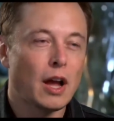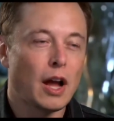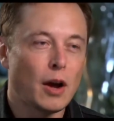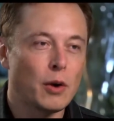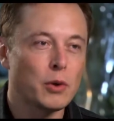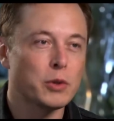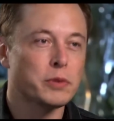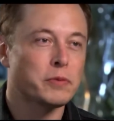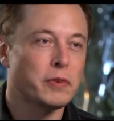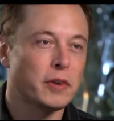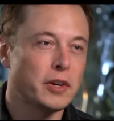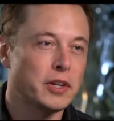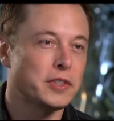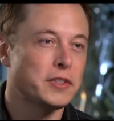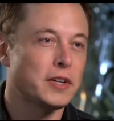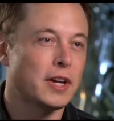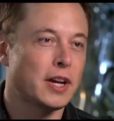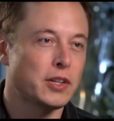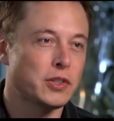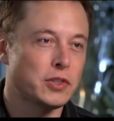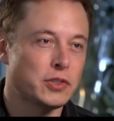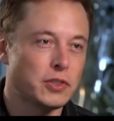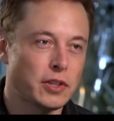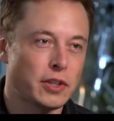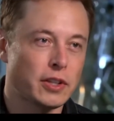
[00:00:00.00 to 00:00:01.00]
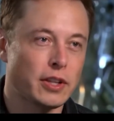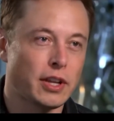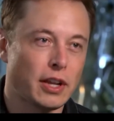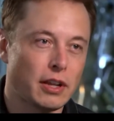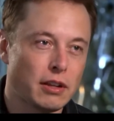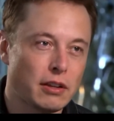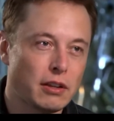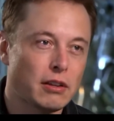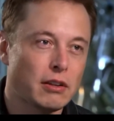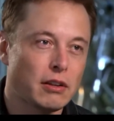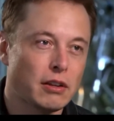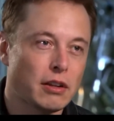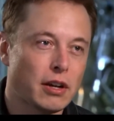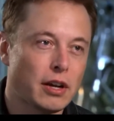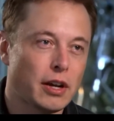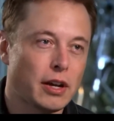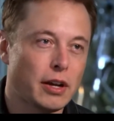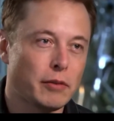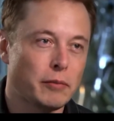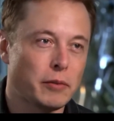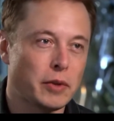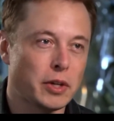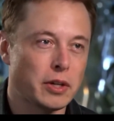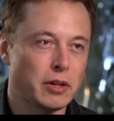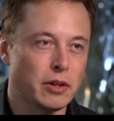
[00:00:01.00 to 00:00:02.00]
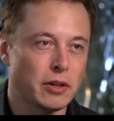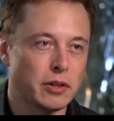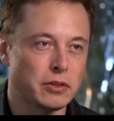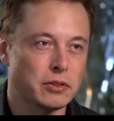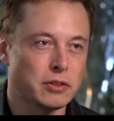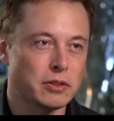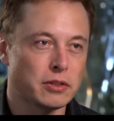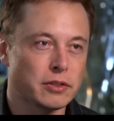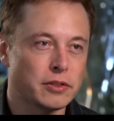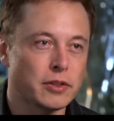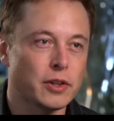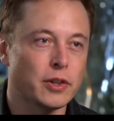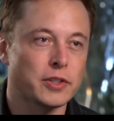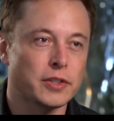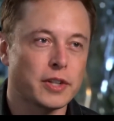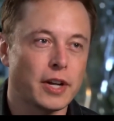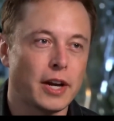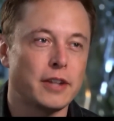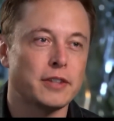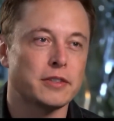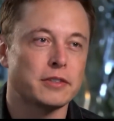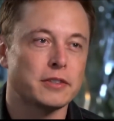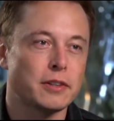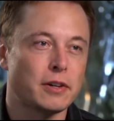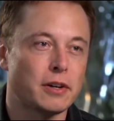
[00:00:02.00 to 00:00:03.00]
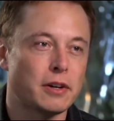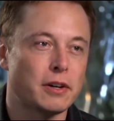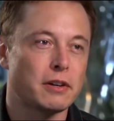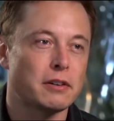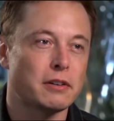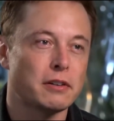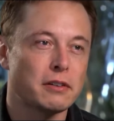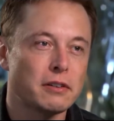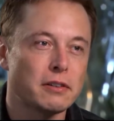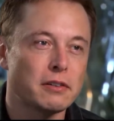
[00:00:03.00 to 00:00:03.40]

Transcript: I was very sad to see that. Because those guys are,